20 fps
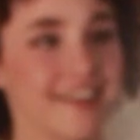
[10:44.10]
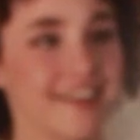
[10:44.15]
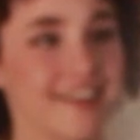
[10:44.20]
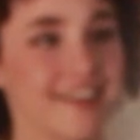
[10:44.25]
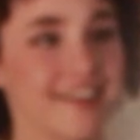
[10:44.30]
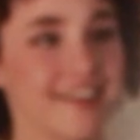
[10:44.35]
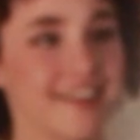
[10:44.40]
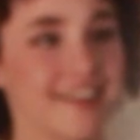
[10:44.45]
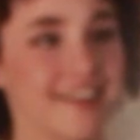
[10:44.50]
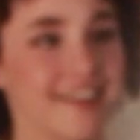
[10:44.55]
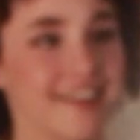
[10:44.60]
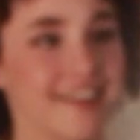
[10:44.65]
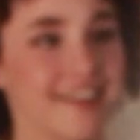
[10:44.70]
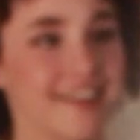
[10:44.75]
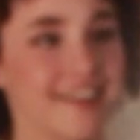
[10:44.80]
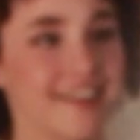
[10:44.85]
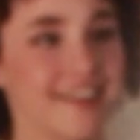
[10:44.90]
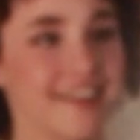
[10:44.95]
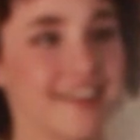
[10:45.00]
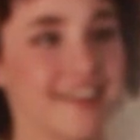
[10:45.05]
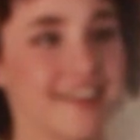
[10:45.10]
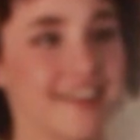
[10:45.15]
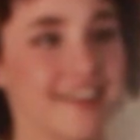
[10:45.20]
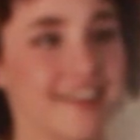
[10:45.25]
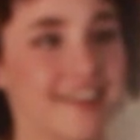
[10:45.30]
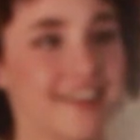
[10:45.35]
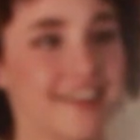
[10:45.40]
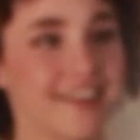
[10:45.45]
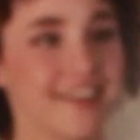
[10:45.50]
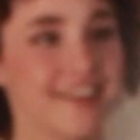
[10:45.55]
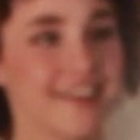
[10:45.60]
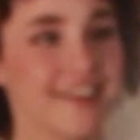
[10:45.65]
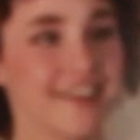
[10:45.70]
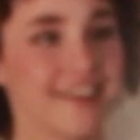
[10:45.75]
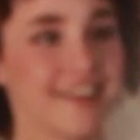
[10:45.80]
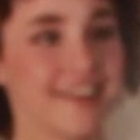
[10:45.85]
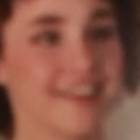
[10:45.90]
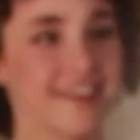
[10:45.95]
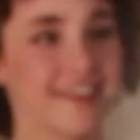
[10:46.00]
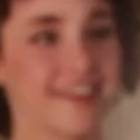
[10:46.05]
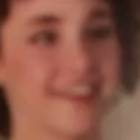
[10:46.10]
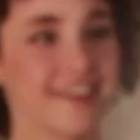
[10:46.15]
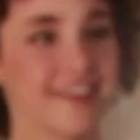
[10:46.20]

[no speech]